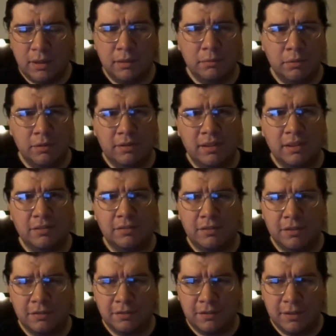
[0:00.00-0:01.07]
along with the
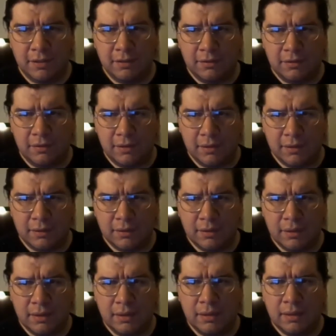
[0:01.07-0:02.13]
assistant uh,
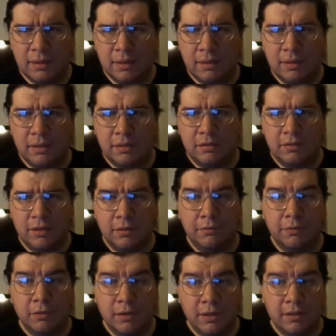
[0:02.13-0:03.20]

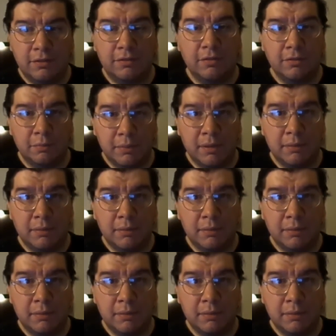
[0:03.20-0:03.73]
Jennifer Lynch,